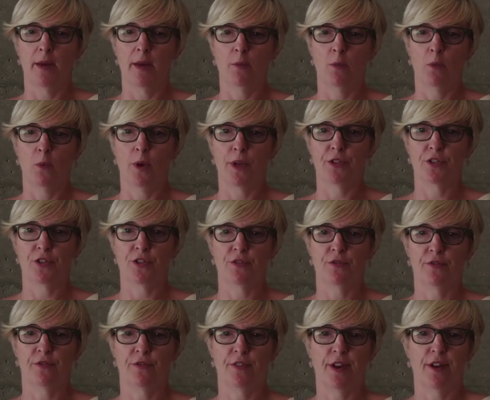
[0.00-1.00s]
in which
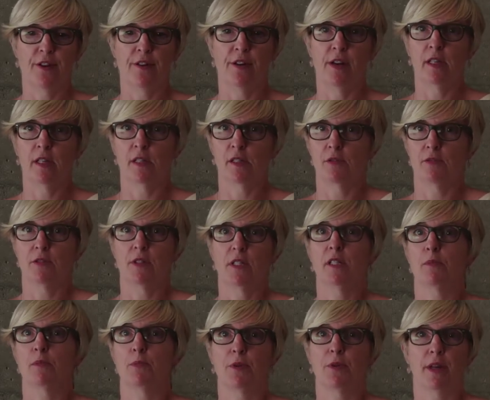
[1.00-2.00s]
various or
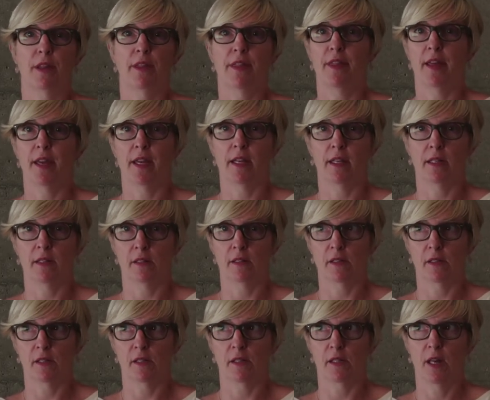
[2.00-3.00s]
disparate
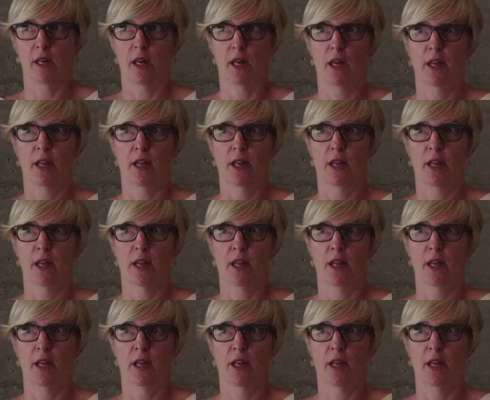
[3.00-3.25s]
things